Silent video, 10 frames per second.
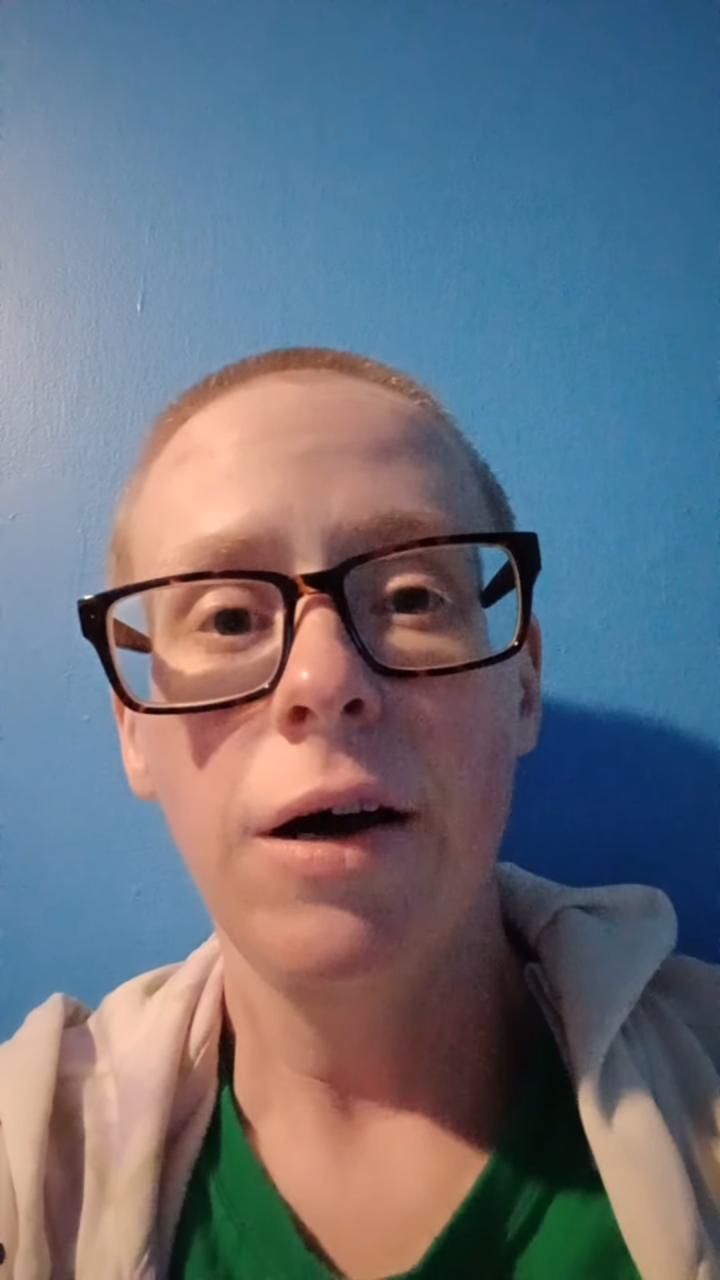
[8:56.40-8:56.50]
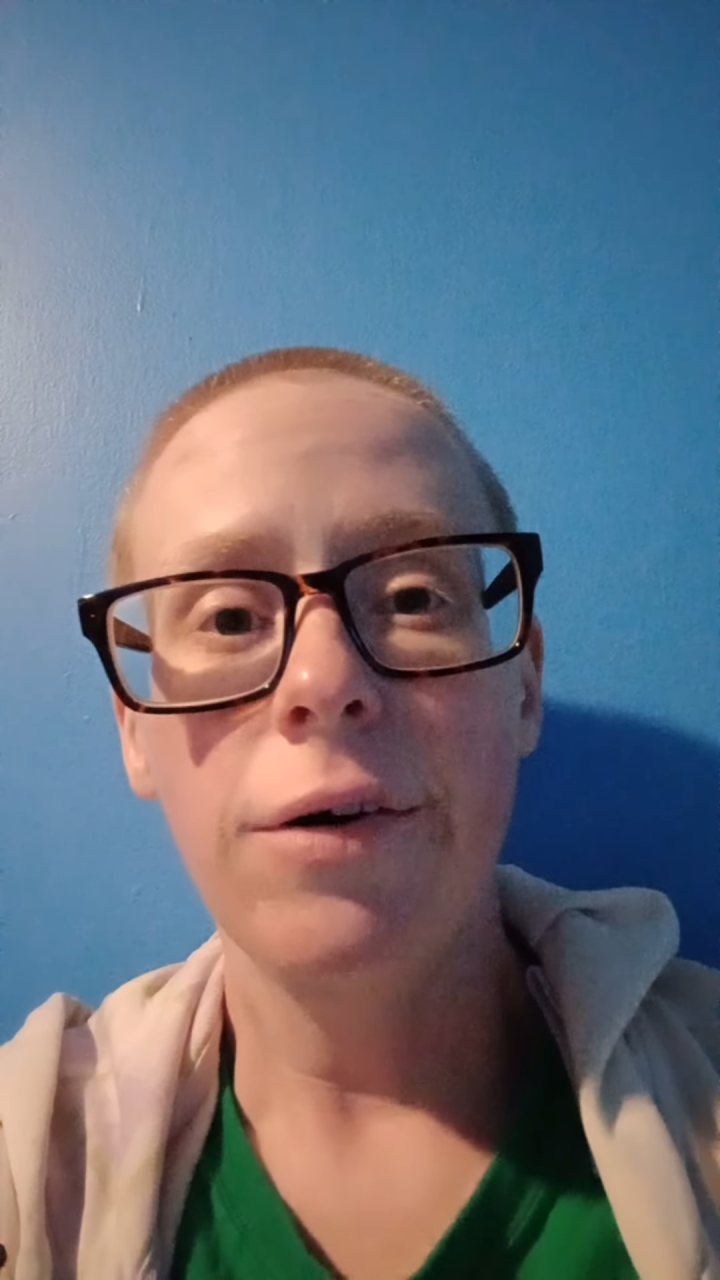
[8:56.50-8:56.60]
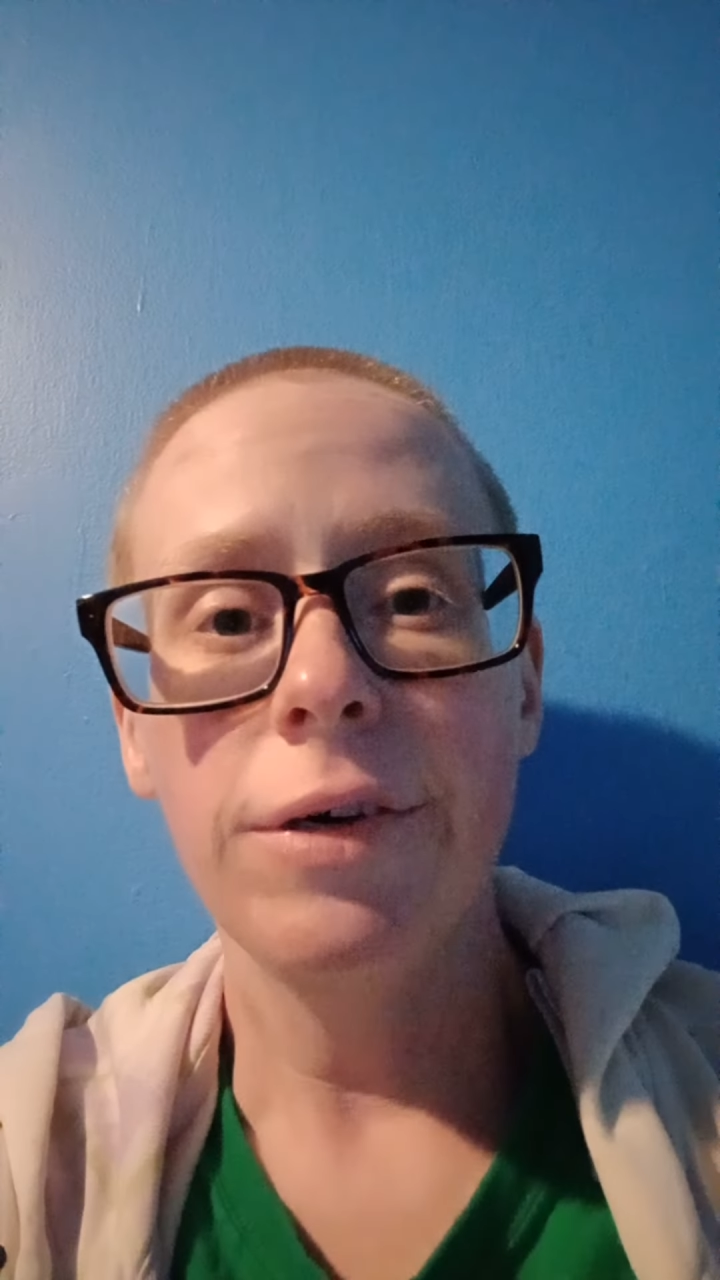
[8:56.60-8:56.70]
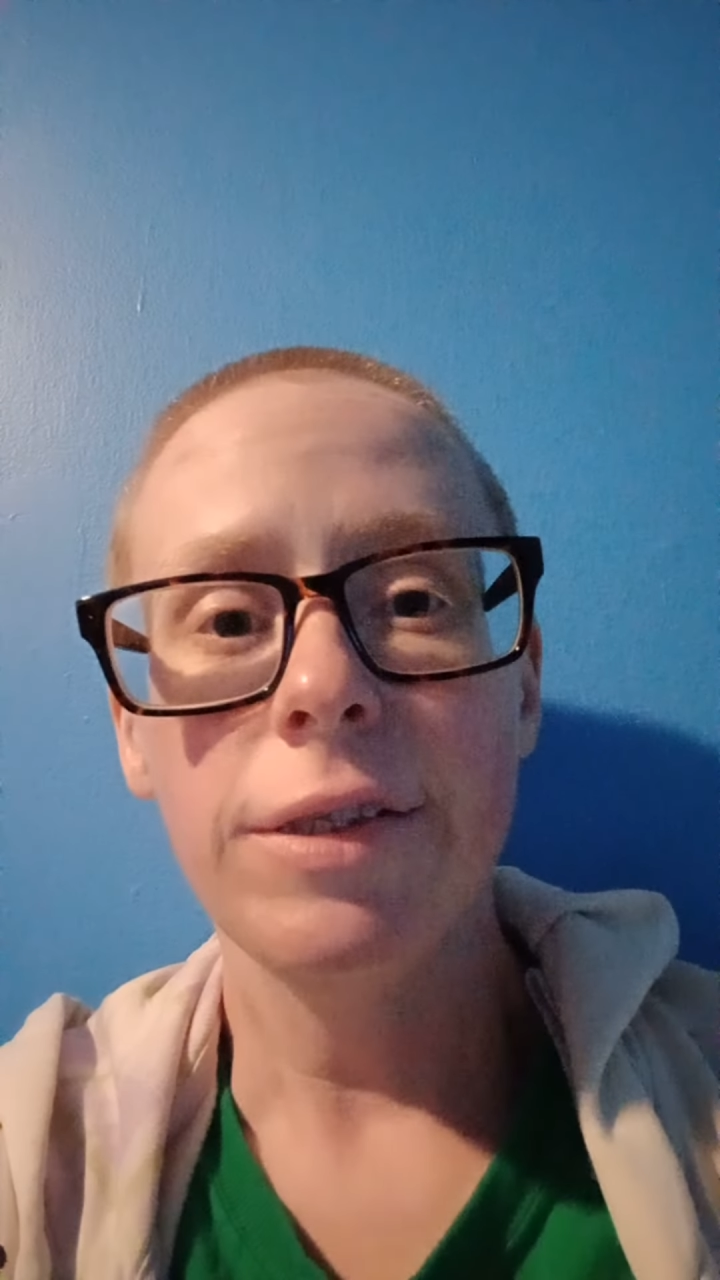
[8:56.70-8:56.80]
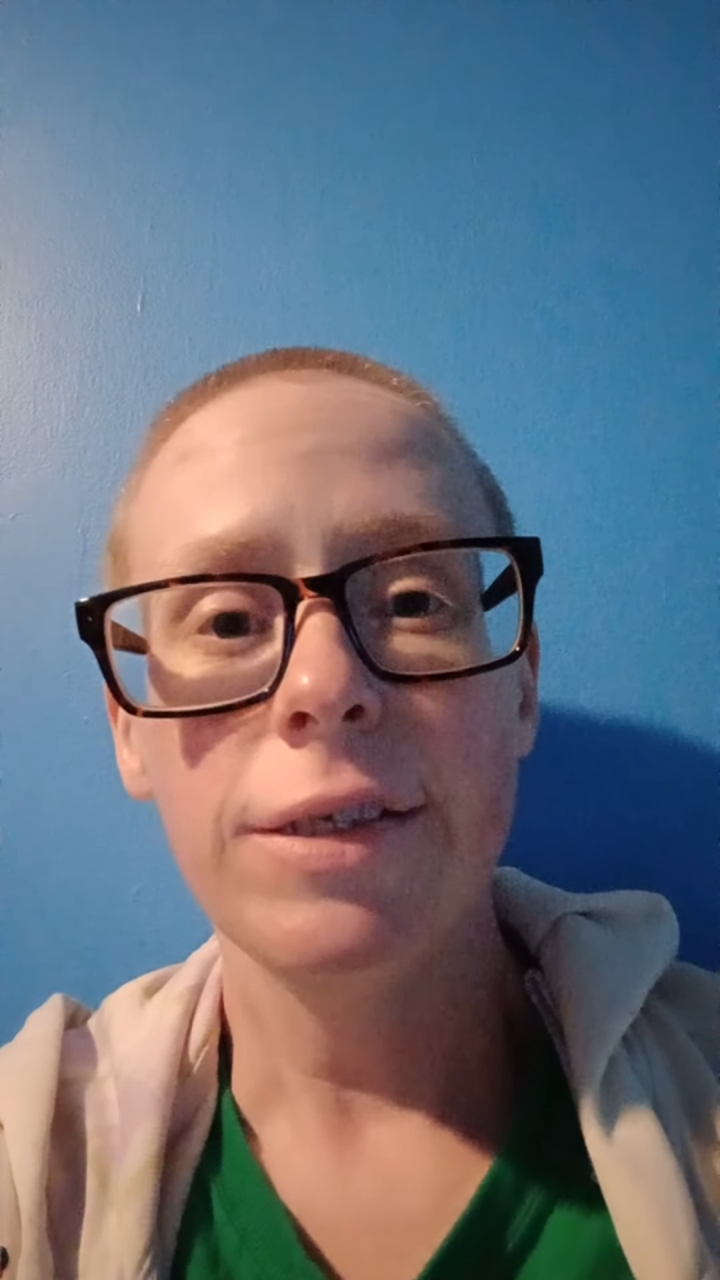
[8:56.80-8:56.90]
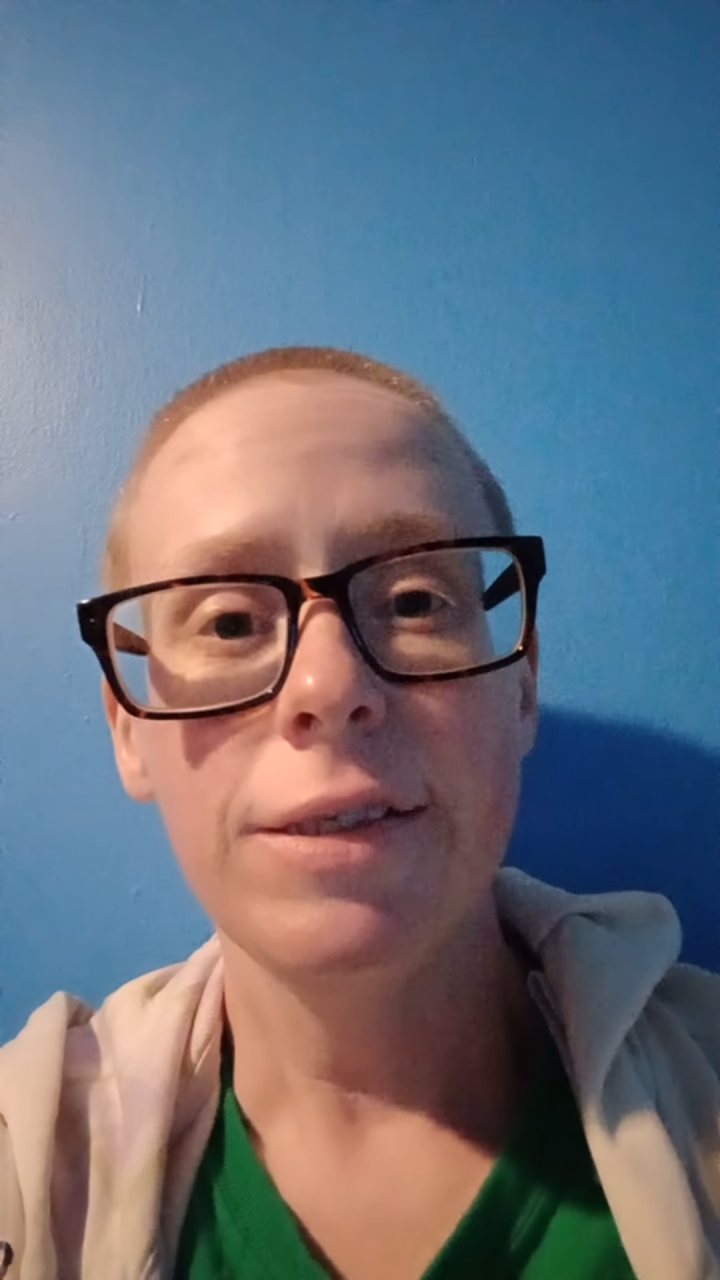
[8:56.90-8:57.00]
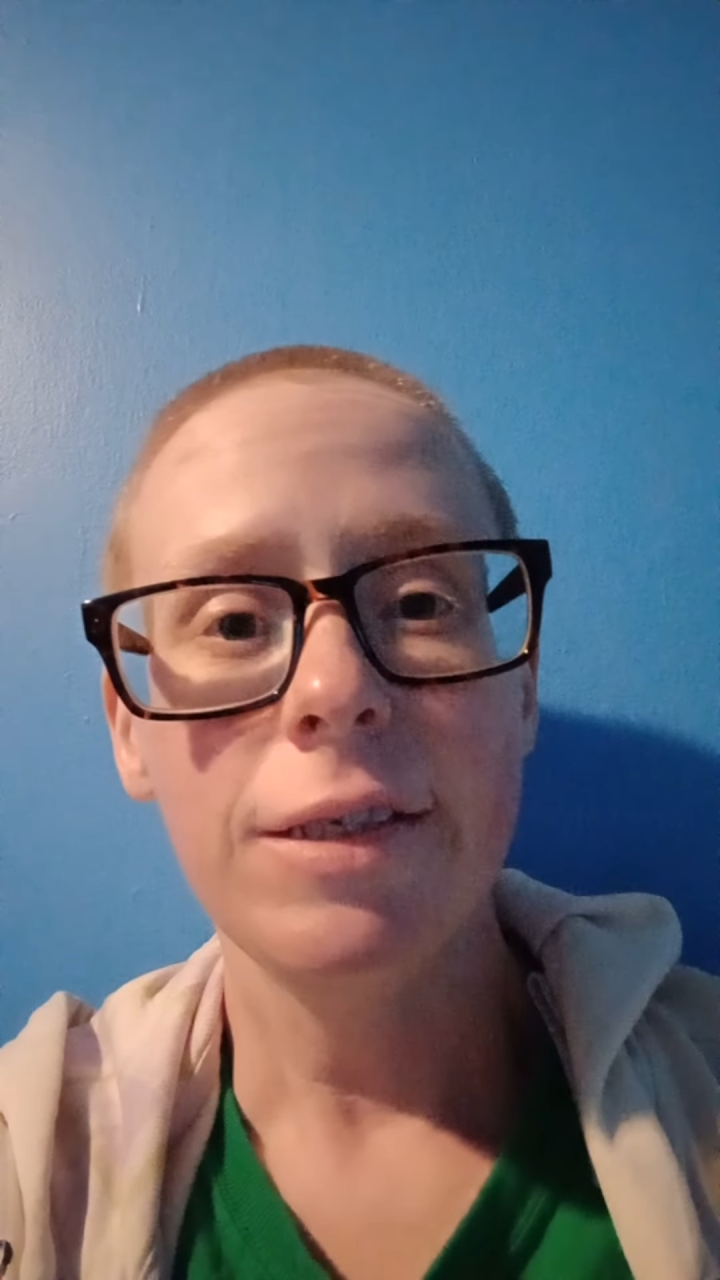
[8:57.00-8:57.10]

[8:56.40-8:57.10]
all right, that's